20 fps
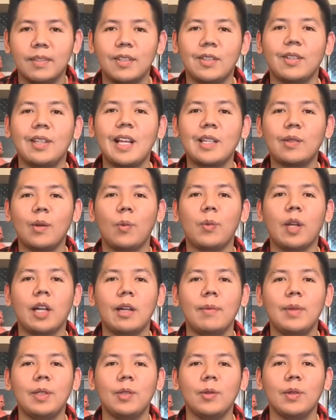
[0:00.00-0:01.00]
So that's what we're gonna
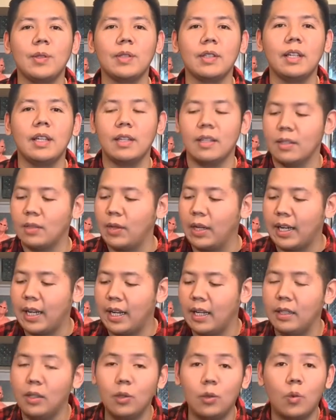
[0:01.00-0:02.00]
be doing today. So I got
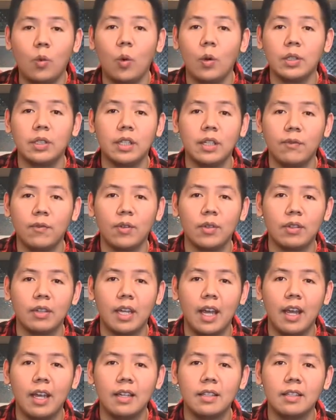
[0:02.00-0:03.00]
a little Quarantini for you
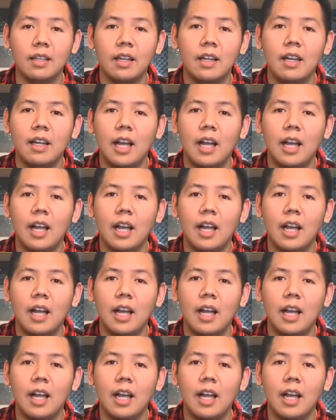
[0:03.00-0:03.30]
guys,